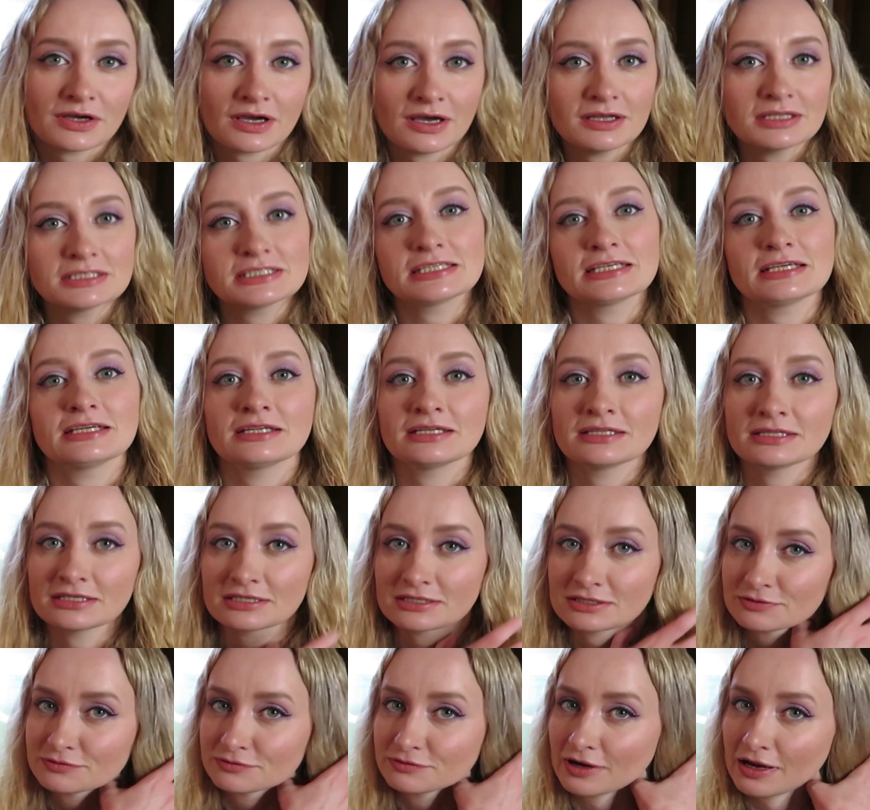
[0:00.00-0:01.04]
You can't see it in
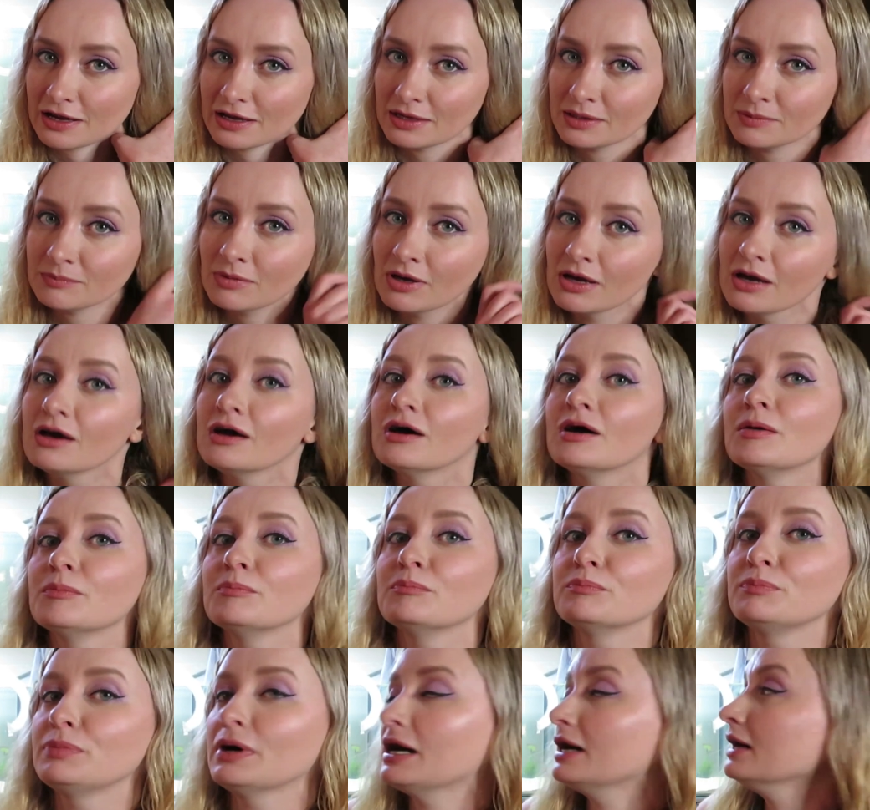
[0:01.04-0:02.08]
this frame,
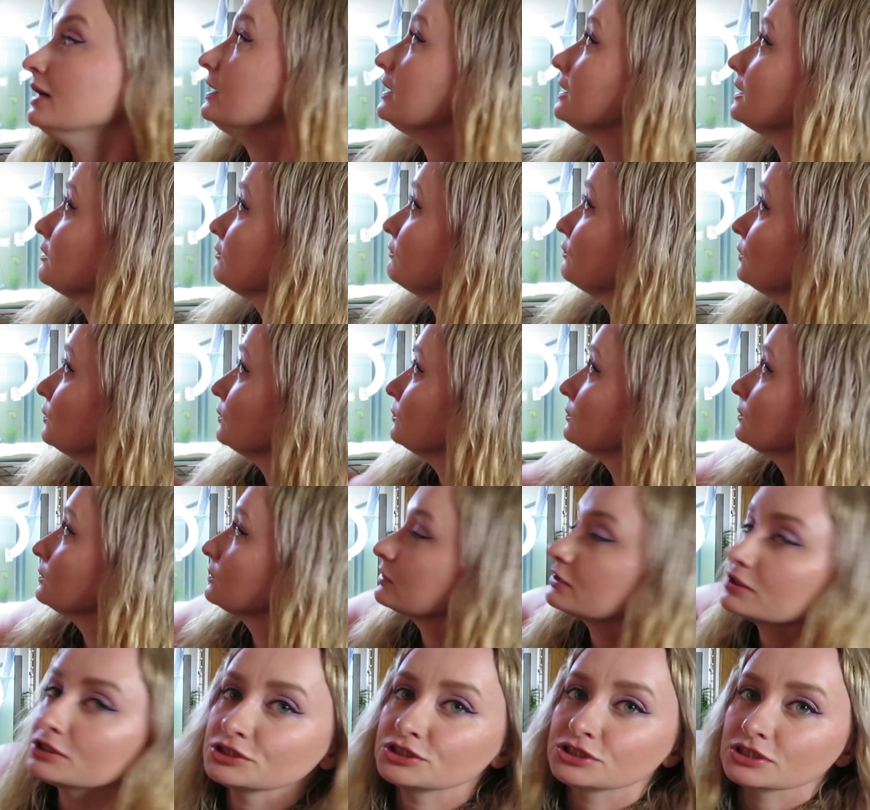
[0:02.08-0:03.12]
but if you
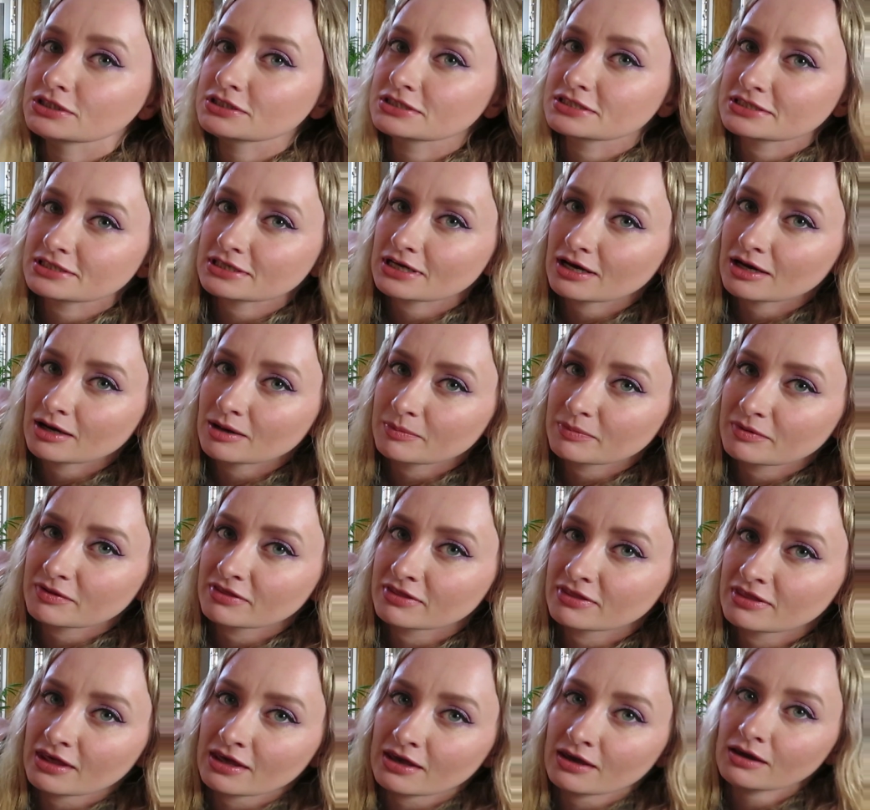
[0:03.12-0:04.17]
look just
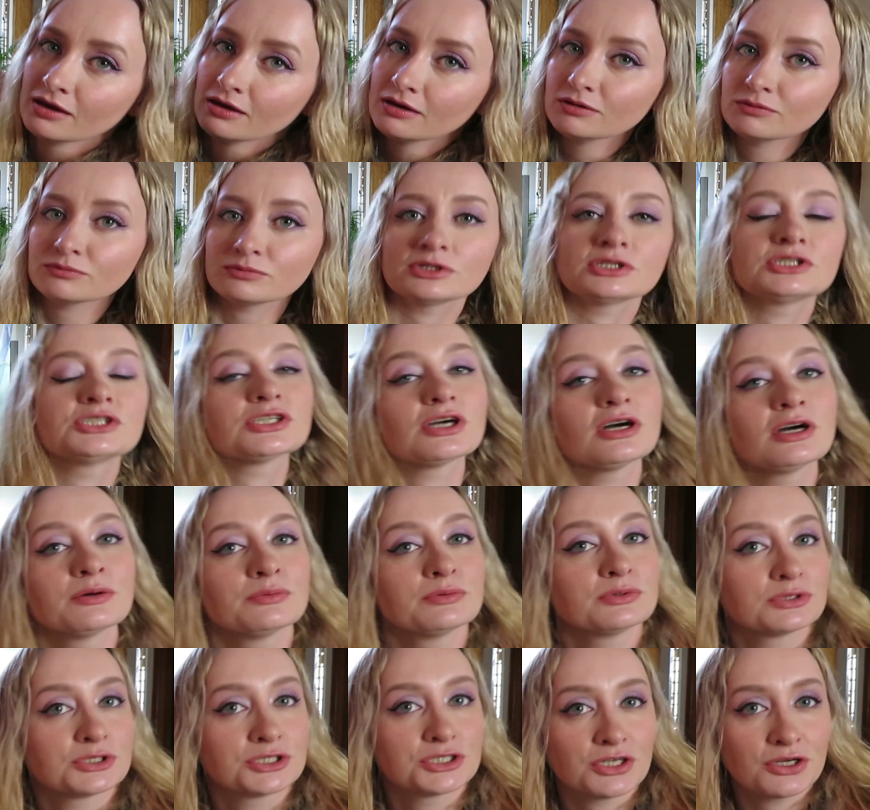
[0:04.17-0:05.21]
up there, which I
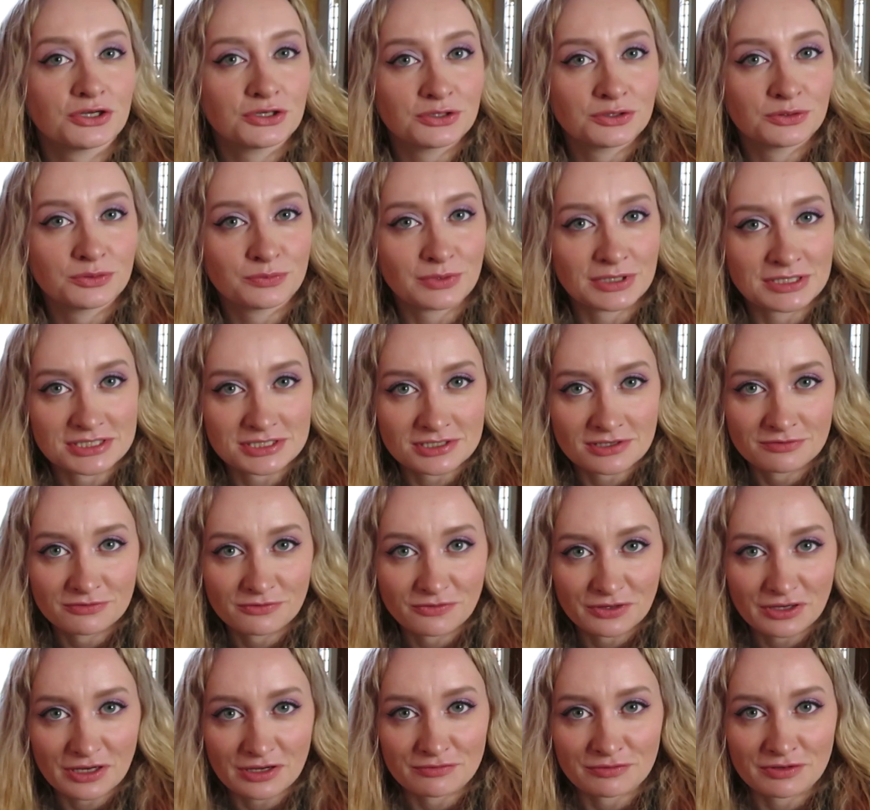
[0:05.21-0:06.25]
will show you once I've
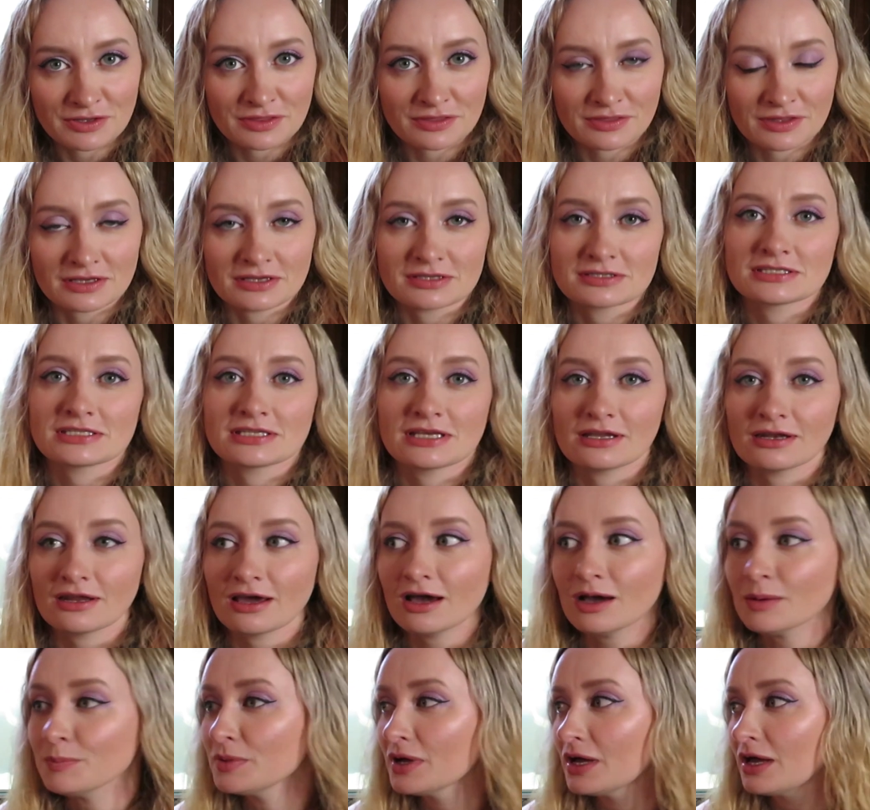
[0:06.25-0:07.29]
got everything set
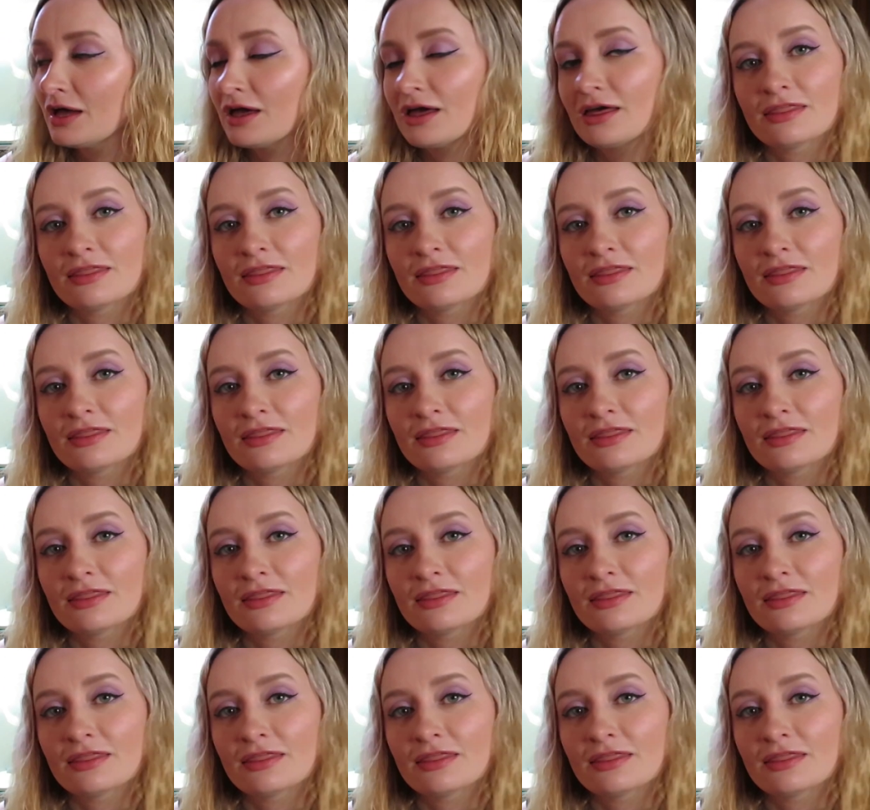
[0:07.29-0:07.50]
up,